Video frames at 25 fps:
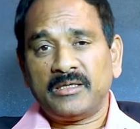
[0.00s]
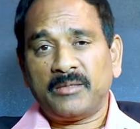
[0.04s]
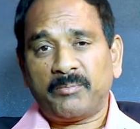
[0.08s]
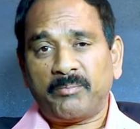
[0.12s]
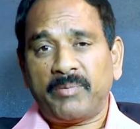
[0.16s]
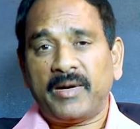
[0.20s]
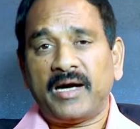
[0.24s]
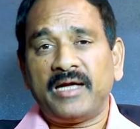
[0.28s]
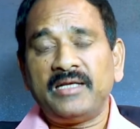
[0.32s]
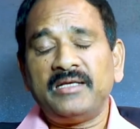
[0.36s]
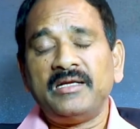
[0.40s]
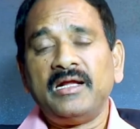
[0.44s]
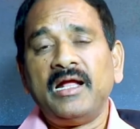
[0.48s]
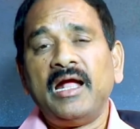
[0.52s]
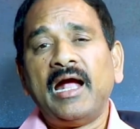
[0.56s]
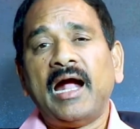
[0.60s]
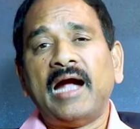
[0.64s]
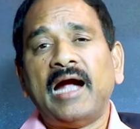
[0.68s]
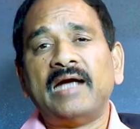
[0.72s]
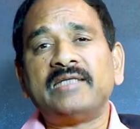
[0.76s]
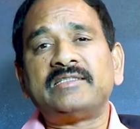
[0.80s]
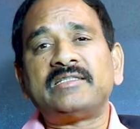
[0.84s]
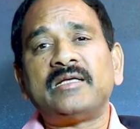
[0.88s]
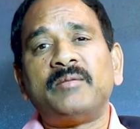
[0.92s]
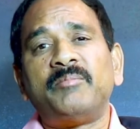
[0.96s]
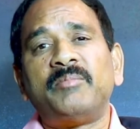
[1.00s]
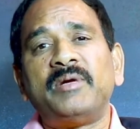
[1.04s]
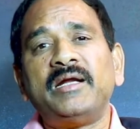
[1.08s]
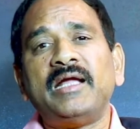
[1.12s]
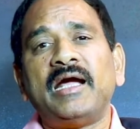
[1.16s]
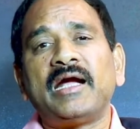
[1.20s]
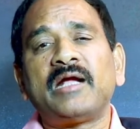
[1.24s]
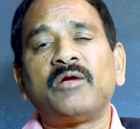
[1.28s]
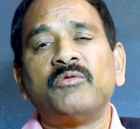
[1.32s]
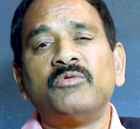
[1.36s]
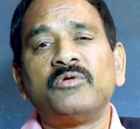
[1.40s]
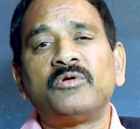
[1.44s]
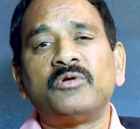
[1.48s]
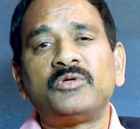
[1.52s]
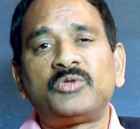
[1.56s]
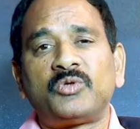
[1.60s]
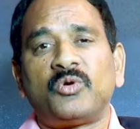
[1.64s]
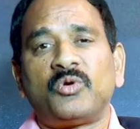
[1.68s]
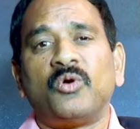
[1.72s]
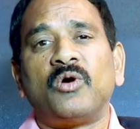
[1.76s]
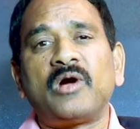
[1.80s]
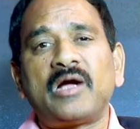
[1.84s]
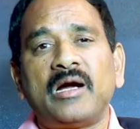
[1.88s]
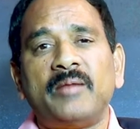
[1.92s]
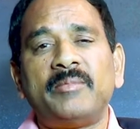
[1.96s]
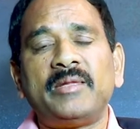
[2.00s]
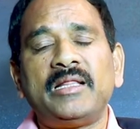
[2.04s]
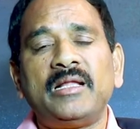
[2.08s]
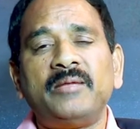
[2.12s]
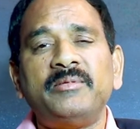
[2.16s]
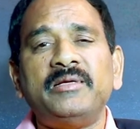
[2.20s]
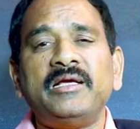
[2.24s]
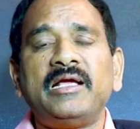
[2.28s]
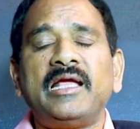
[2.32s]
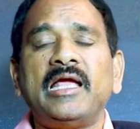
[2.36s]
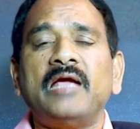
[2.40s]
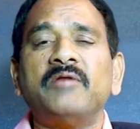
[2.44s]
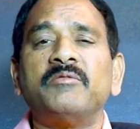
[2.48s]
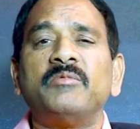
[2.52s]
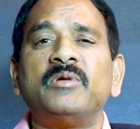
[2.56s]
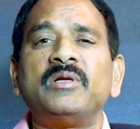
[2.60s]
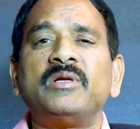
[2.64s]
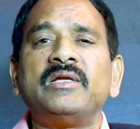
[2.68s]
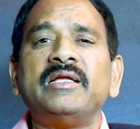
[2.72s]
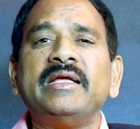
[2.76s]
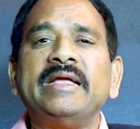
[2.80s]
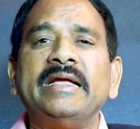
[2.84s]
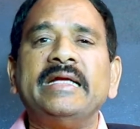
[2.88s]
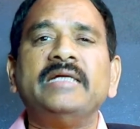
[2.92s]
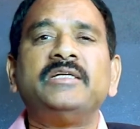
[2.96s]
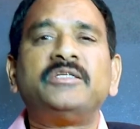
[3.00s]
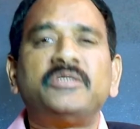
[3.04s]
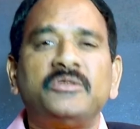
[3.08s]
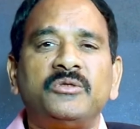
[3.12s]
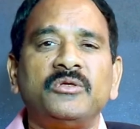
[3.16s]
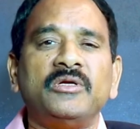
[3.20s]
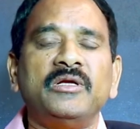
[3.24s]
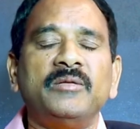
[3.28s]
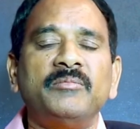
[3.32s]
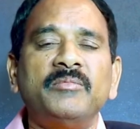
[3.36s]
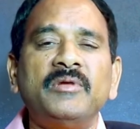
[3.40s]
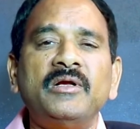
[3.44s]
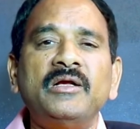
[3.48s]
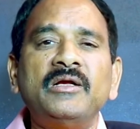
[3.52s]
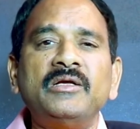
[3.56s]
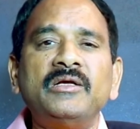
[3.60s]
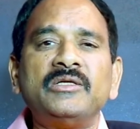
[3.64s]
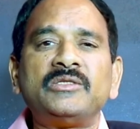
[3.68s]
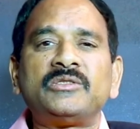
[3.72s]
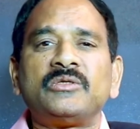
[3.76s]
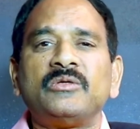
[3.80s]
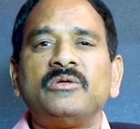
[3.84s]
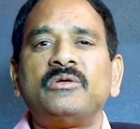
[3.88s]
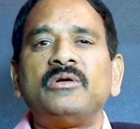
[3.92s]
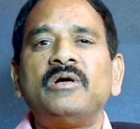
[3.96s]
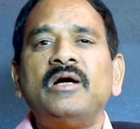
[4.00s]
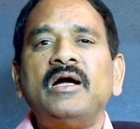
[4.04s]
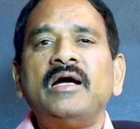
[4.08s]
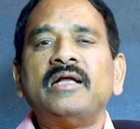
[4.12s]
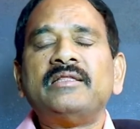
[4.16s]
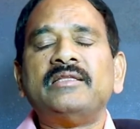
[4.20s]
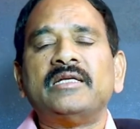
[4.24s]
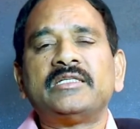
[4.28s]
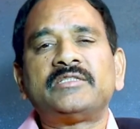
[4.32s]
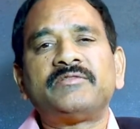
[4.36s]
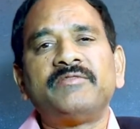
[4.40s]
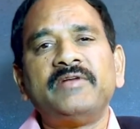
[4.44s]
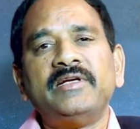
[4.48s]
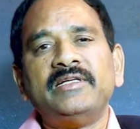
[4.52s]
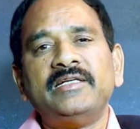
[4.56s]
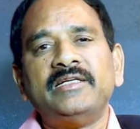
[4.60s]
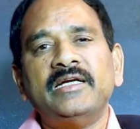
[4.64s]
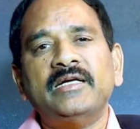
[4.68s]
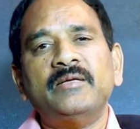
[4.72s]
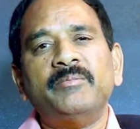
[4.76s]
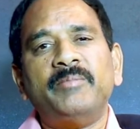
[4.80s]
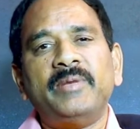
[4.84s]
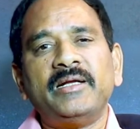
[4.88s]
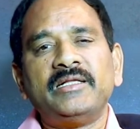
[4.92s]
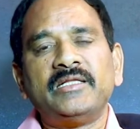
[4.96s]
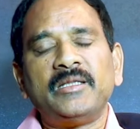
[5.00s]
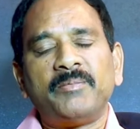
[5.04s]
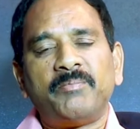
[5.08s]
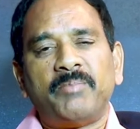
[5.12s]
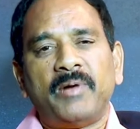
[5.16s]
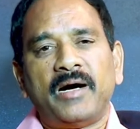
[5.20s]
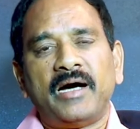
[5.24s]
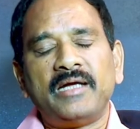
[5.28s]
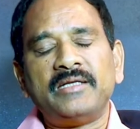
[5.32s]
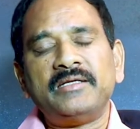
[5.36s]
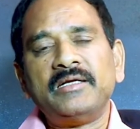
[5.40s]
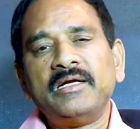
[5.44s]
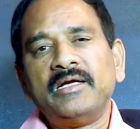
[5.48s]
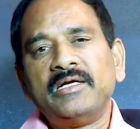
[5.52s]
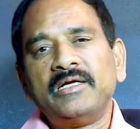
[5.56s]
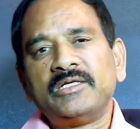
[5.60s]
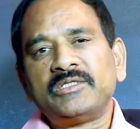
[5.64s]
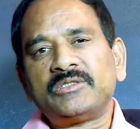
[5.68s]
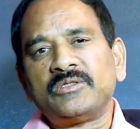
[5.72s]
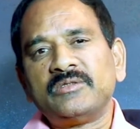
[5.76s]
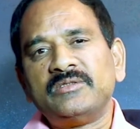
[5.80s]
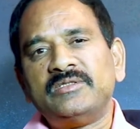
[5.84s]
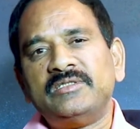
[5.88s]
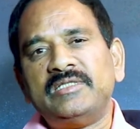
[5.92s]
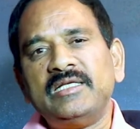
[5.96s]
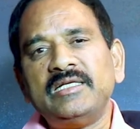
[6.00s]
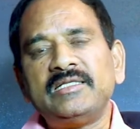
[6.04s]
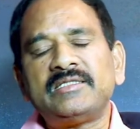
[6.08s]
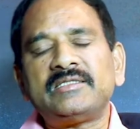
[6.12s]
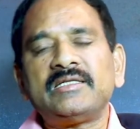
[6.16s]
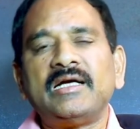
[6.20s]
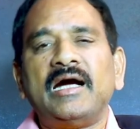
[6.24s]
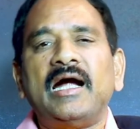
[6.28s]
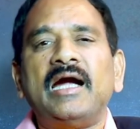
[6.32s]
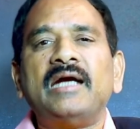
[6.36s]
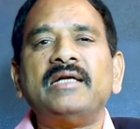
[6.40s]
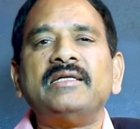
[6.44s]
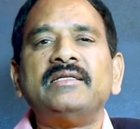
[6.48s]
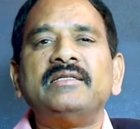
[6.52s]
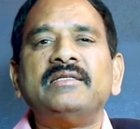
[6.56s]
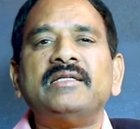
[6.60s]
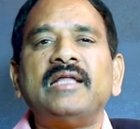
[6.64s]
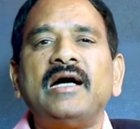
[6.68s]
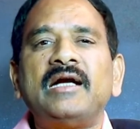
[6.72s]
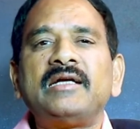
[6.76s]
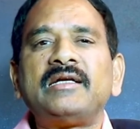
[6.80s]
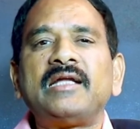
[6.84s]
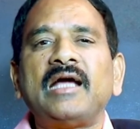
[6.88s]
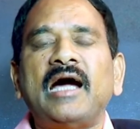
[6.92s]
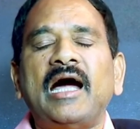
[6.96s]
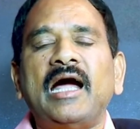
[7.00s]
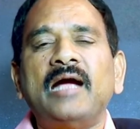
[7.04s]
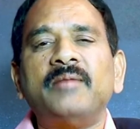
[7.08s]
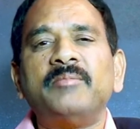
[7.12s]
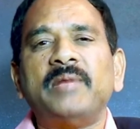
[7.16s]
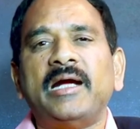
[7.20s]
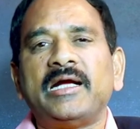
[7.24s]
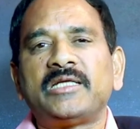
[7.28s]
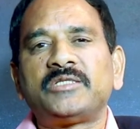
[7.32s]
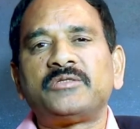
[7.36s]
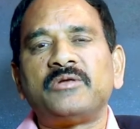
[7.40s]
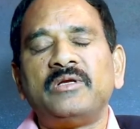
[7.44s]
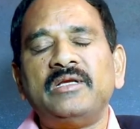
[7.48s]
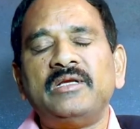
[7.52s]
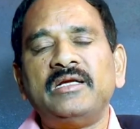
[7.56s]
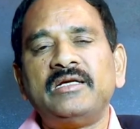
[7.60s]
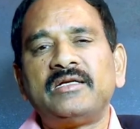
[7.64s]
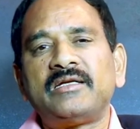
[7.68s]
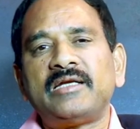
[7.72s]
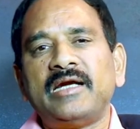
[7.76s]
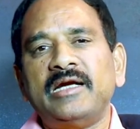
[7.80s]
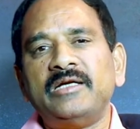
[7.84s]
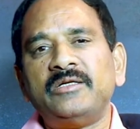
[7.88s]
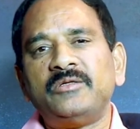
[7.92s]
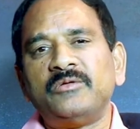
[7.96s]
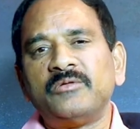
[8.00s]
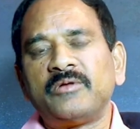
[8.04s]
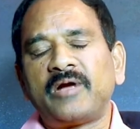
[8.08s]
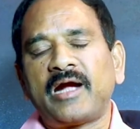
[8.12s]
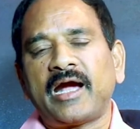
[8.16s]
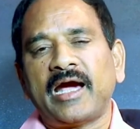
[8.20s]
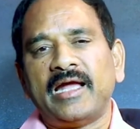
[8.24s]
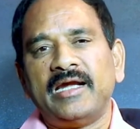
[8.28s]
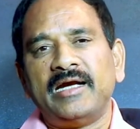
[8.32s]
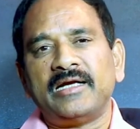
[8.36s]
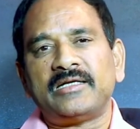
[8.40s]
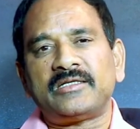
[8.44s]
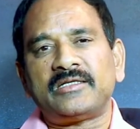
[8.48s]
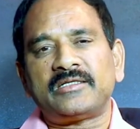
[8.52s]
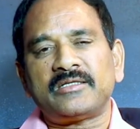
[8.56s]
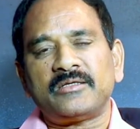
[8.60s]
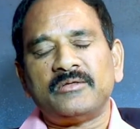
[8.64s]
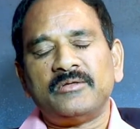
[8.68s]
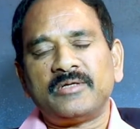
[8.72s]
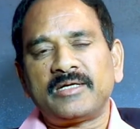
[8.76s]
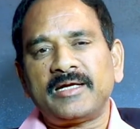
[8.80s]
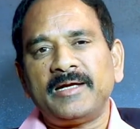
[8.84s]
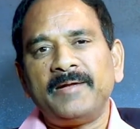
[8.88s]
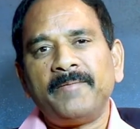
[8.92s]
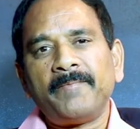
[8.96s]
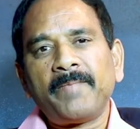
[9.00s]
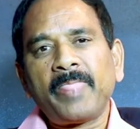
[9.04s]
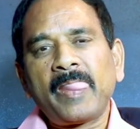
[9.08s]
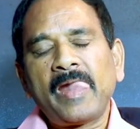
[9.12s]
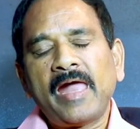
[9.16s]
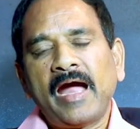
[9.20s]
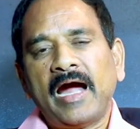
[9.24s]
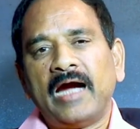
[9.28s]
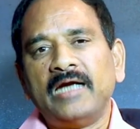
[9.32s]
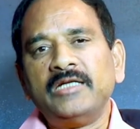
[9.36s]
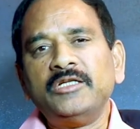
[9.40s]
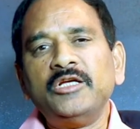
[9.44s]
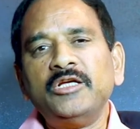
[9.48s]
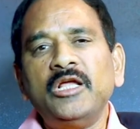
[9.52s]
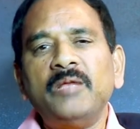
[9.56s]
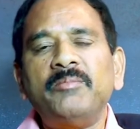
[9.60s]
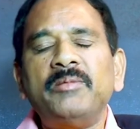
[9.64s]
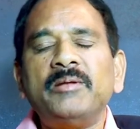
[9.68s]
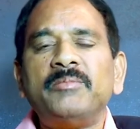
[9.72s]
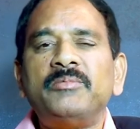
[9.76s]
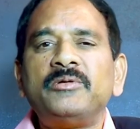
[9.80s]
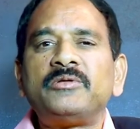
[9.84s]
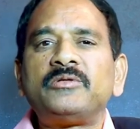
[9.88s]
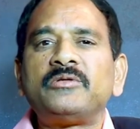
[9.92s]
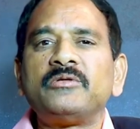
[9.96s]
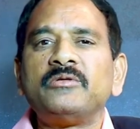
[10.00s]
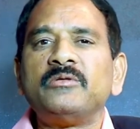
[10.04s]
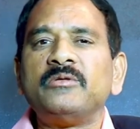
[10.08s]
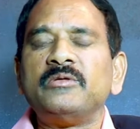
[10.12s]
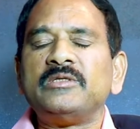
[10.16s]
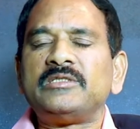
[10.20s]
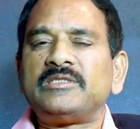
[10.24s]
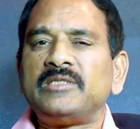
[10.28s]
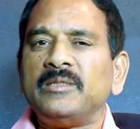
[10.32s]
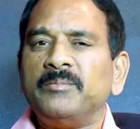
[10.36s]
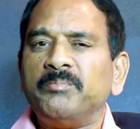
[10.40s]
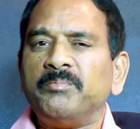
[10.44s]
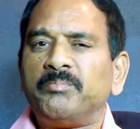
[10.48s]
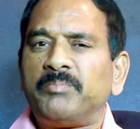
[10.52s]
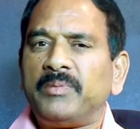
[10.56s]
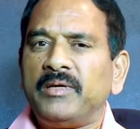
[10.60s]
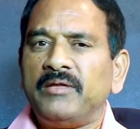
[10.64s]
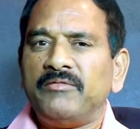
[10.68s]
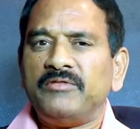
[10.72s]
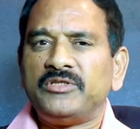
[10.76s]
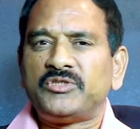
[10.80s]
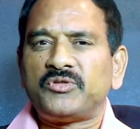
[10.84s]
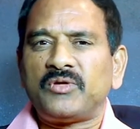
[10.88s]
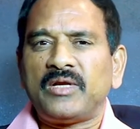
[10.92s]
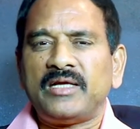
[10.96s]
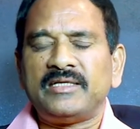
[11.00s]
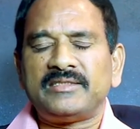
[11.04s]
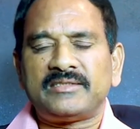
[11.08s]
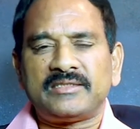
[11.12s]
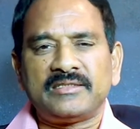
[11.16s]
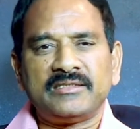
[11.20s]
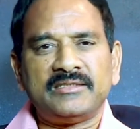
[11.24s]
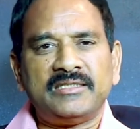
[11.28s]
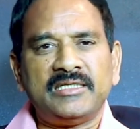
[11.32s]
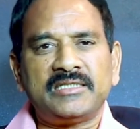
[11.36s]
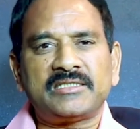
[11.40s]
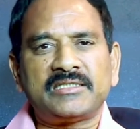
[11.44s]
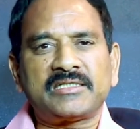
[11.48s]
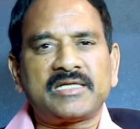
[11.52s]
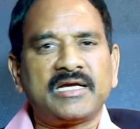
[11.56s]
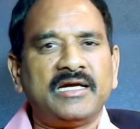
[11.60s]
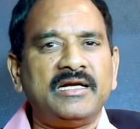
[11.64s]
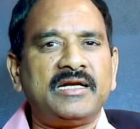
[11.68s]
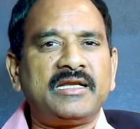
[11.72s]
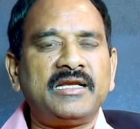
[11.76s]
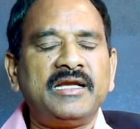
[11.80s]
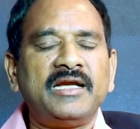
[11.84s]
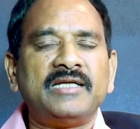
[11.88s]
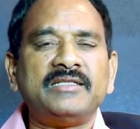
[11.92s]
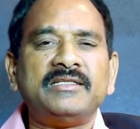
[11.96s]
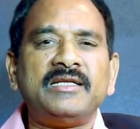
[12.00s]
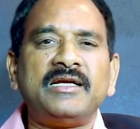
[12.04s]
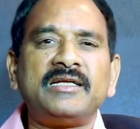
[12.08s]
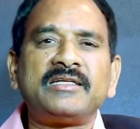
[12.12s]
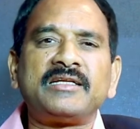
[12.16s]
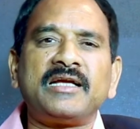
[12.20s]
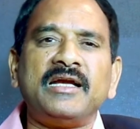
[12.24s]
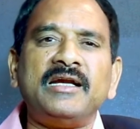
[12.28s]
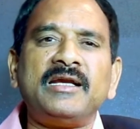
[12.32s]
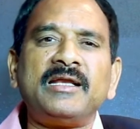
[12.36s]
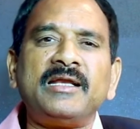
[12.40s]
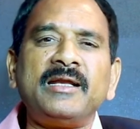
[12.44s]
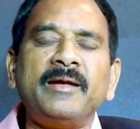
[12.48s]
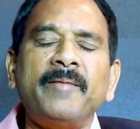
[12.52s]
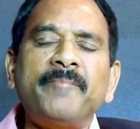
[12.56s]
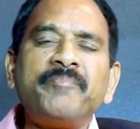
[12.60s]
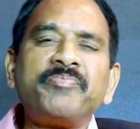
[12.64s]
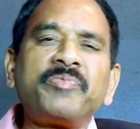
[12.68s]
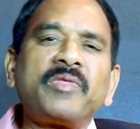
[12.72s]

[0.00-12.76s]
pan and somebody unko toka matlab he gave one hit to him. So that's why he didn't bring the pan. So this and that I am actually trying to connect okay and you will be able to simply visualize this country and that country.